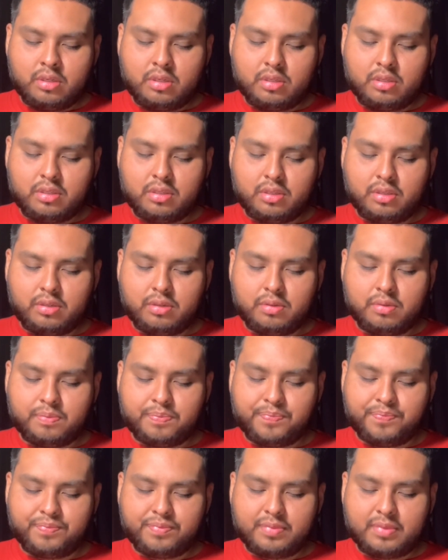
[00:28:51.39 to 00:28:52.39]
So
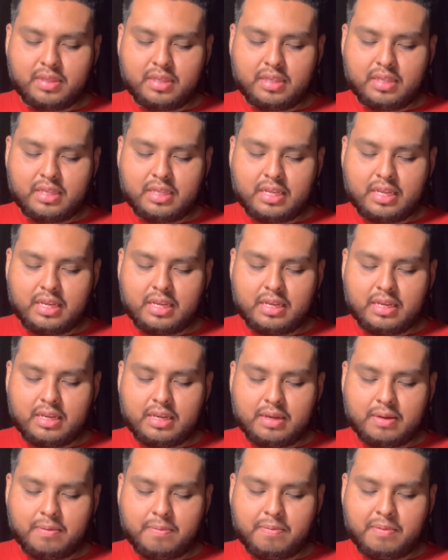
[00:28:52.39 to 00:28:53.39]

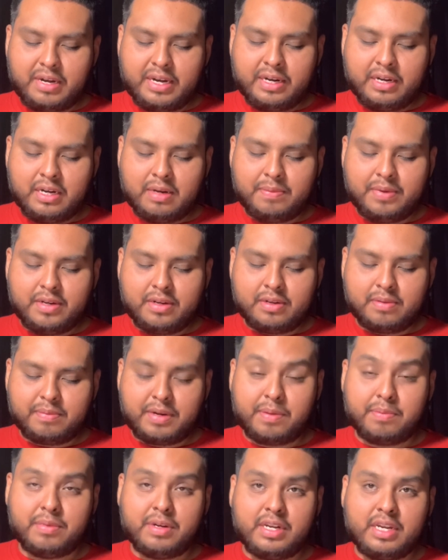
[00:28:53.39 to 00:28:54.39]
my comment on My
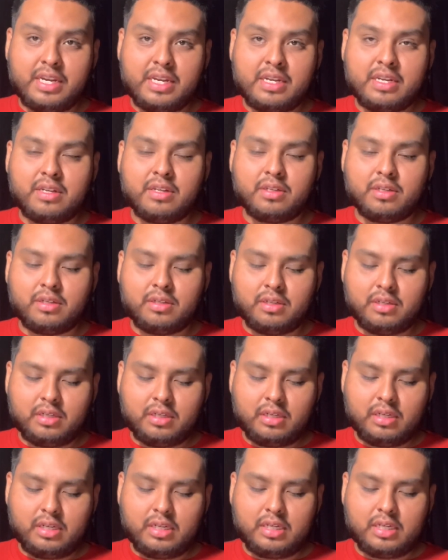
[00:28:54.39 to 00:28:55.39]
Buddy,
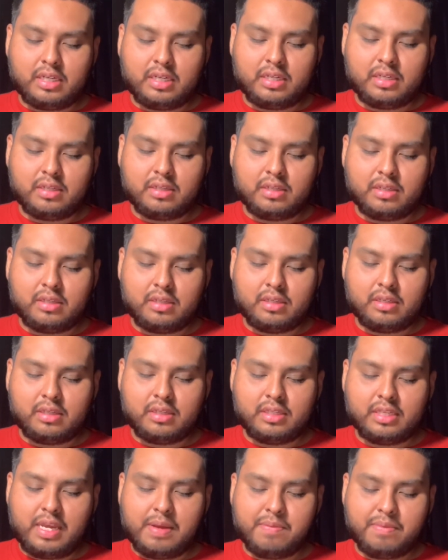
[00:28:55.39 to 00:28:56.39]

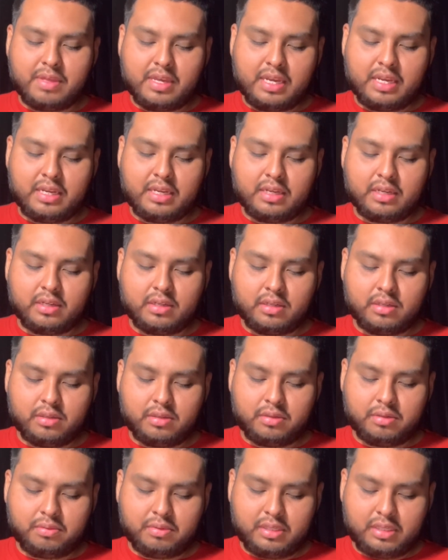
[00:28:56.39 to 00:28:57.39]
same thing
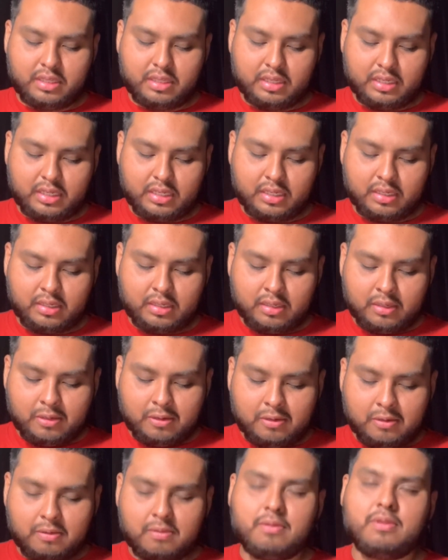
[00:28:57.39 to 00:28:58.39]
goes with the
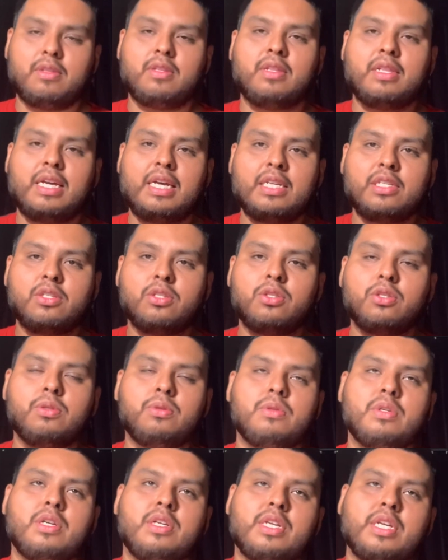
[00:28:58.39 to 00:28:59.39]
last tune
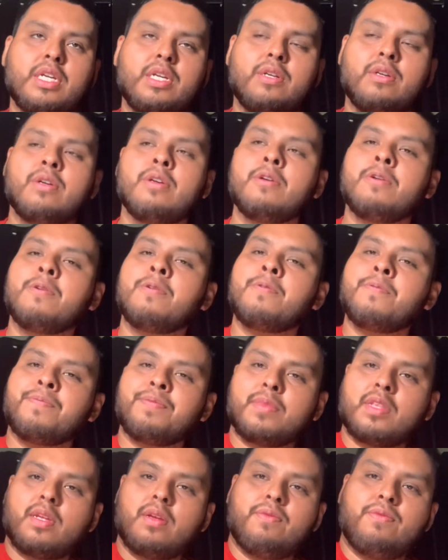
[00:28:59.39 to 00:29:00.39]
on here
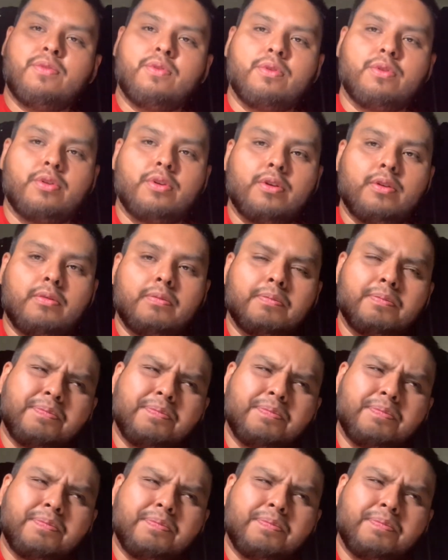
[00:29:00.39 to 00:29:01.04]
for